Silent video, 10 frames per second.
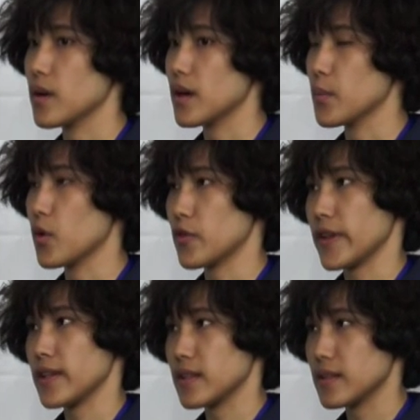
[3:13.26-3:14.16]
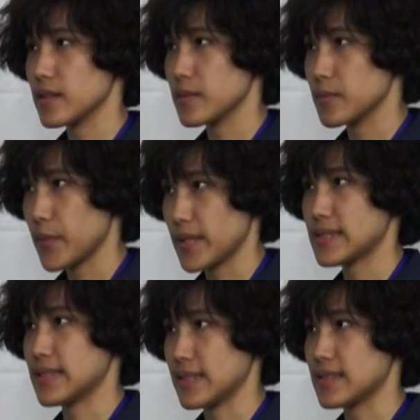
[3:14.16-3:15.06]
morphing
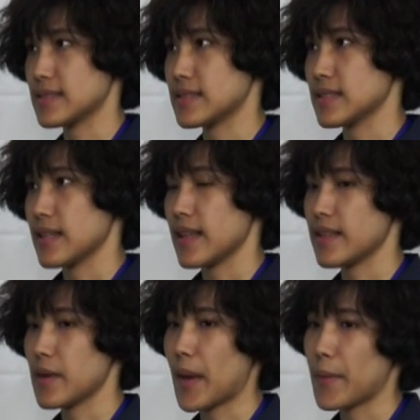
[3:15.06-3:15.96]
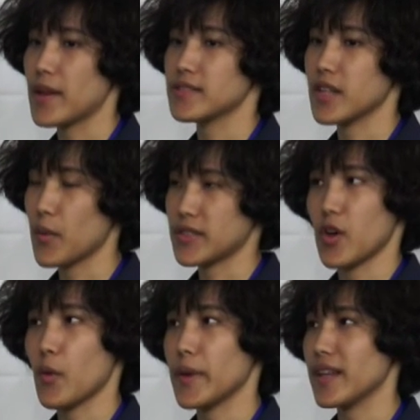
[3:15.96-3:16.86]
business. And then my parents always
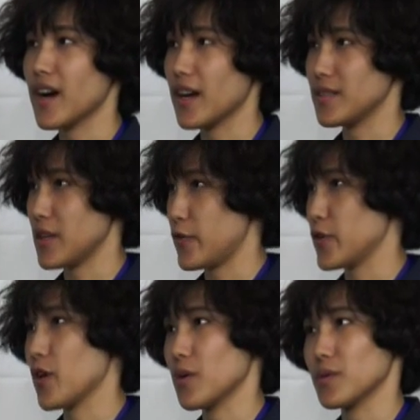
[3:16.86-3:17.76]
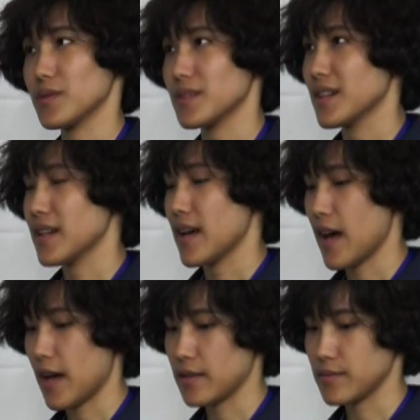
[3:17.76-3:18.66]
told me, if you go
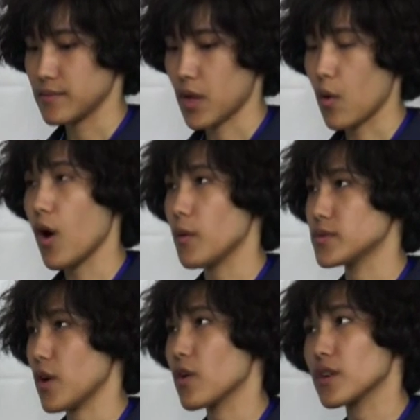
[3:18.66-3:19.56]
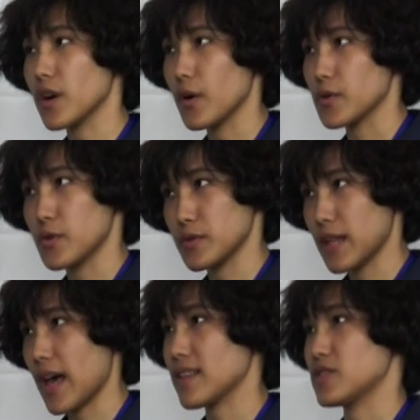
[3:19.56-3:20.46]
home, don't go through
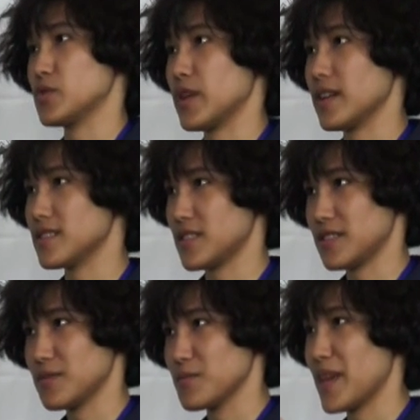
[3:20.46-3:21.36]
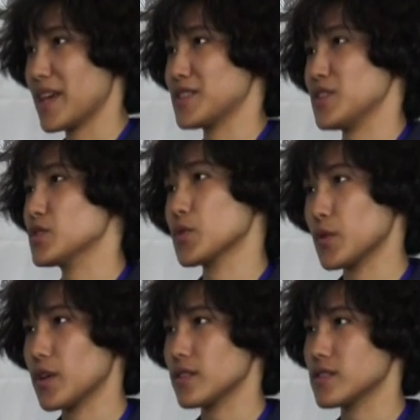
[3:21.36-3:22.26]
that street. Just make a
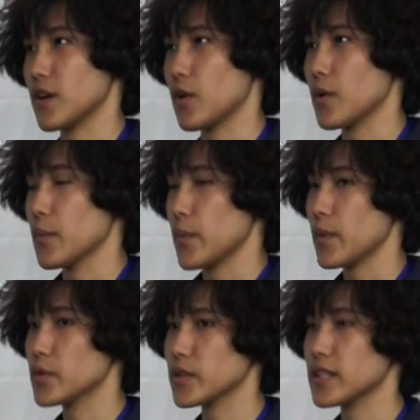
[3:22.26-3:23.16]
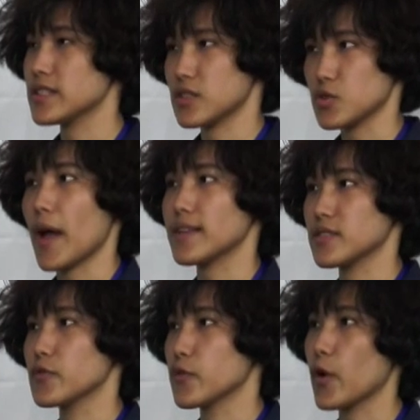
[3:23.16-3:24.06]
detour. So people really just trying
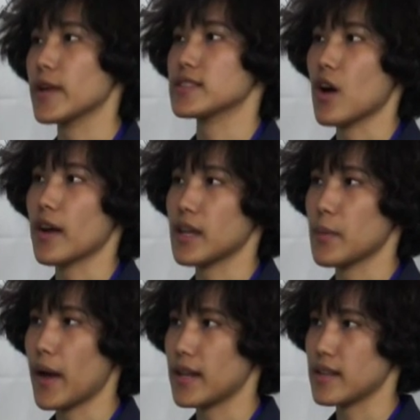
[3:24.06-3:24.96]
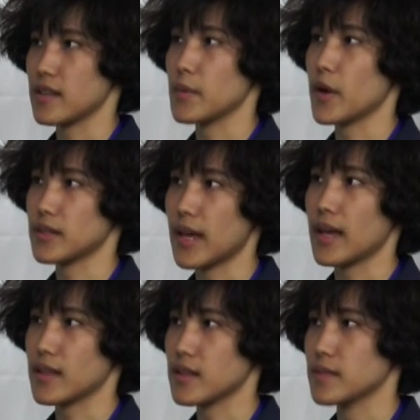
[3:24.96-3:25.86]
to avoid talking about anything about that.